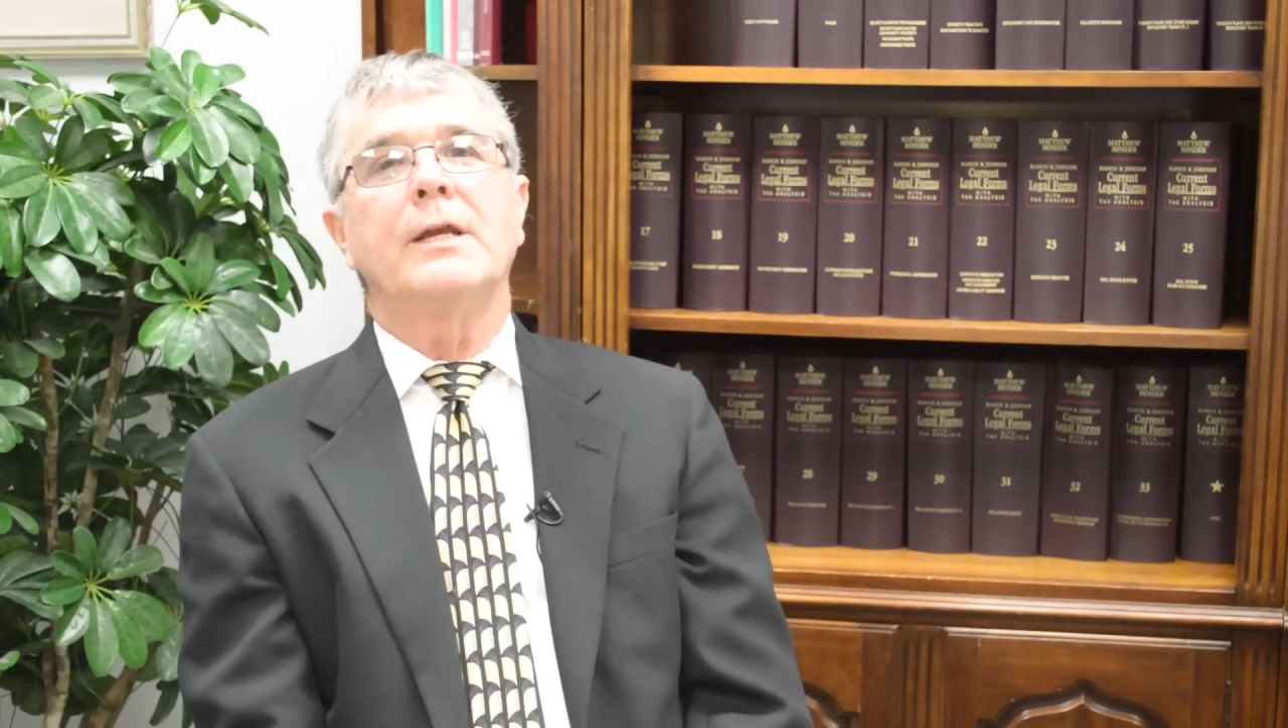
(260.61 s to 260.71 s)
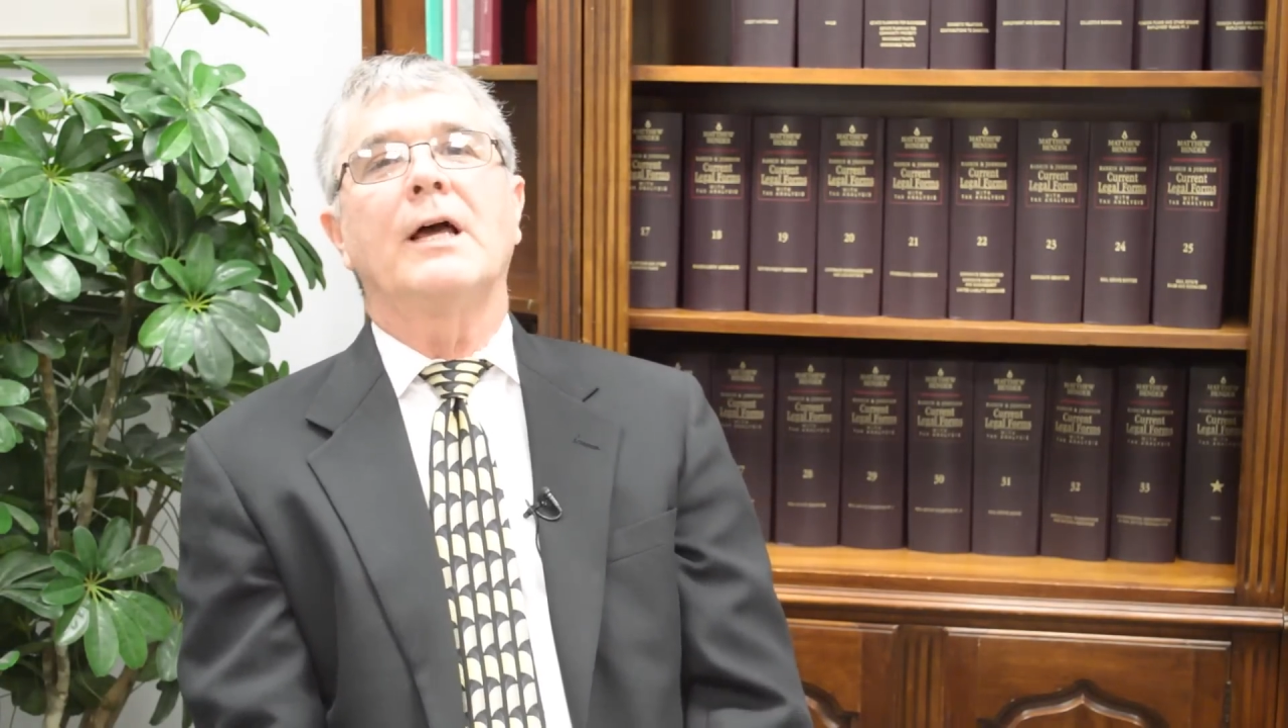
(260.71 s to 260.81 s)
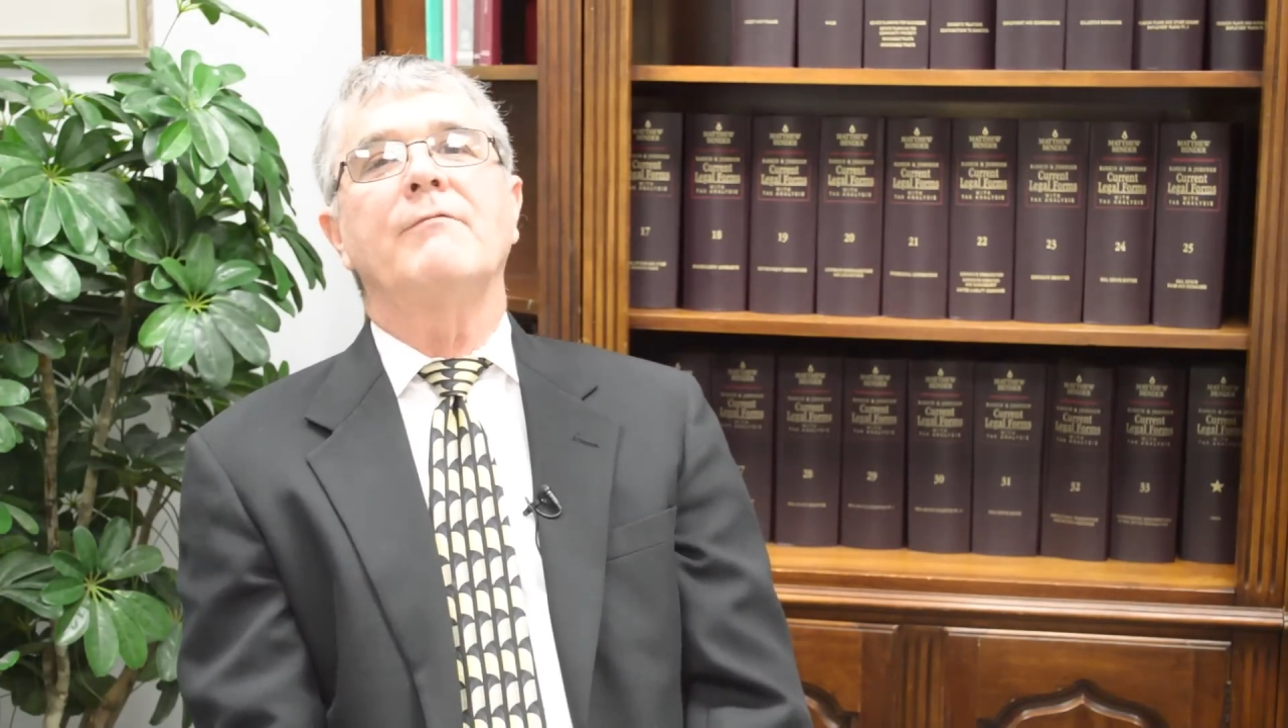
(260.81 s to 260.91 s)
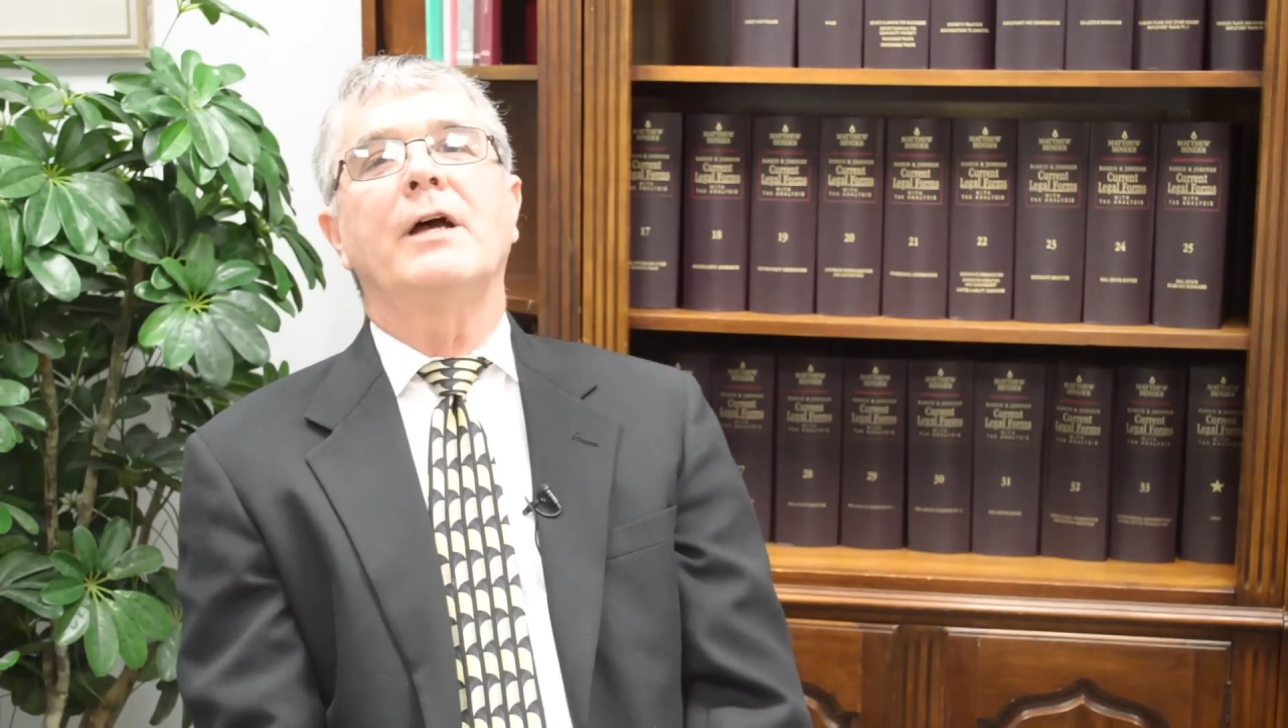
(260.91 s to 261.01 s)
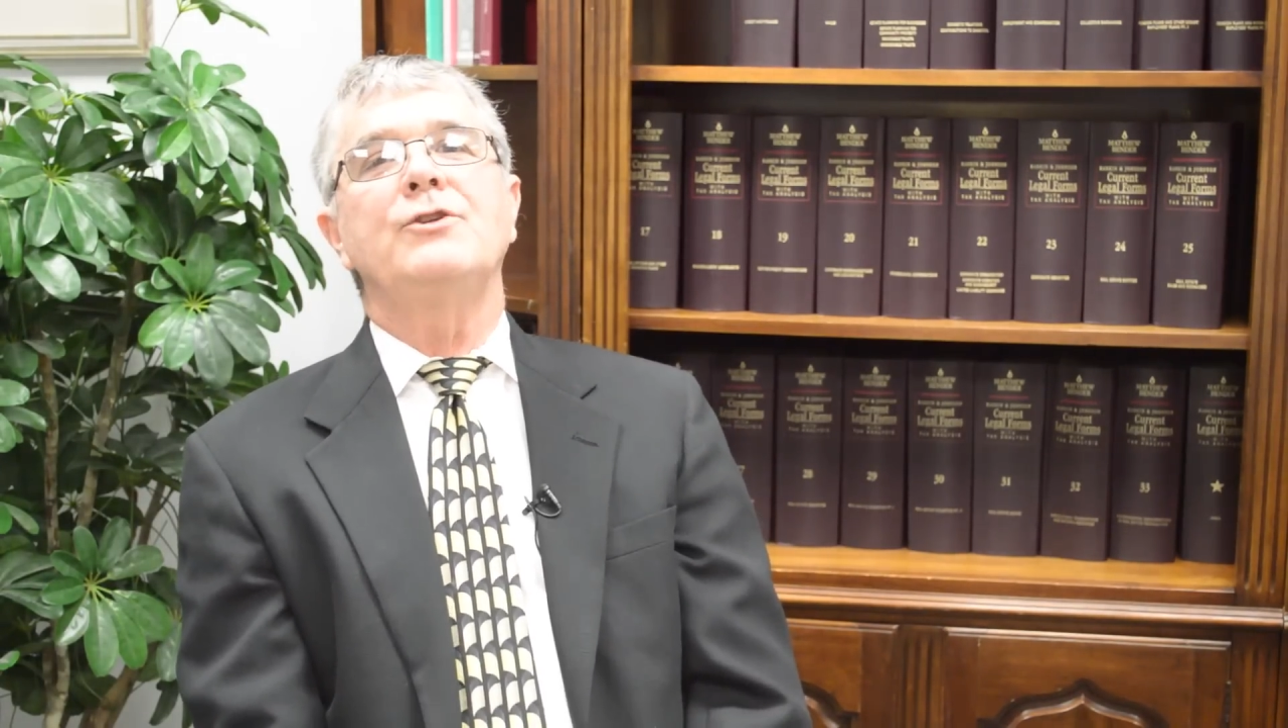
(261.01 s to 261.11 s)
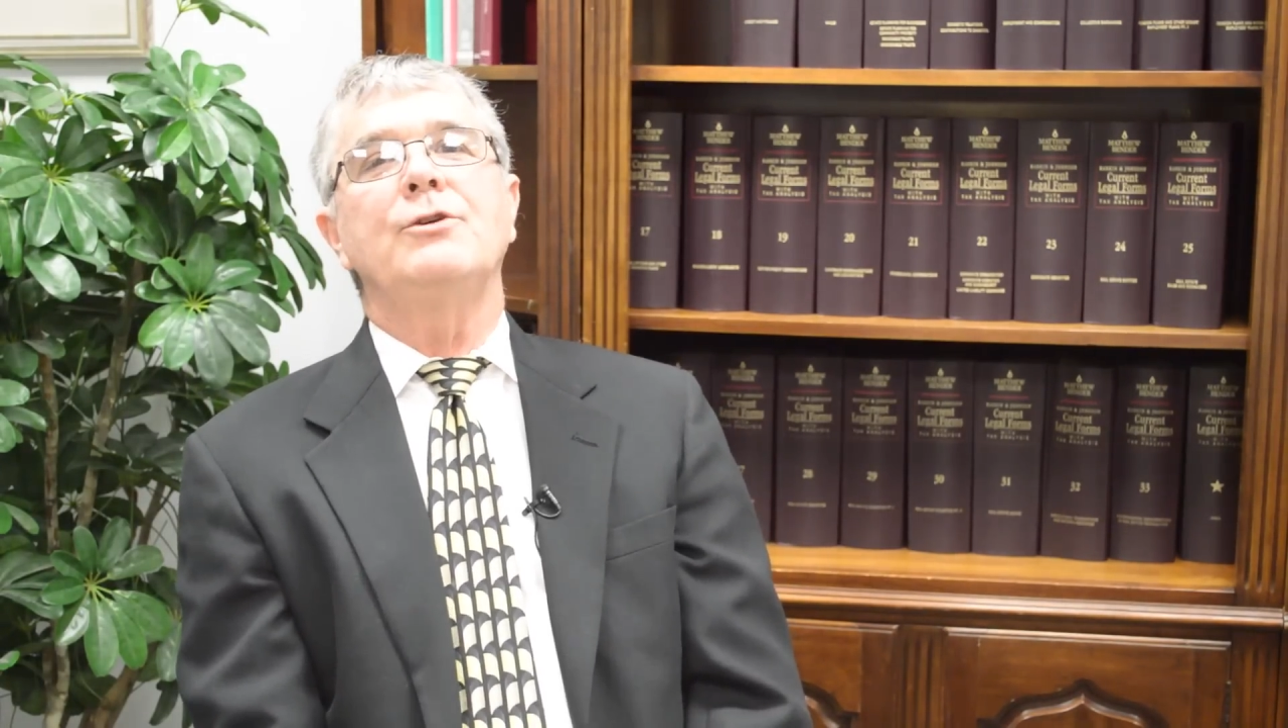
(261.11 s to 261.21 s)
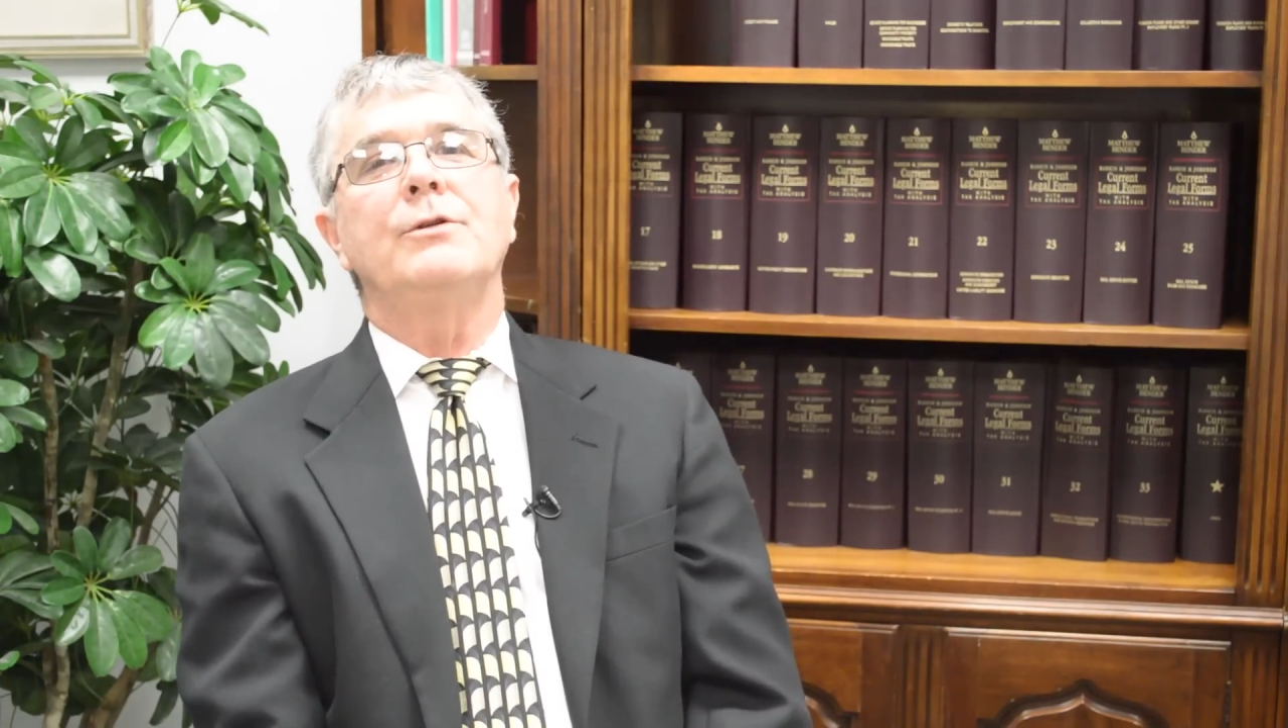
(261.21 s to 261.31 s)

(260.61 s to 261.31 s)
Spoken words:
I invite you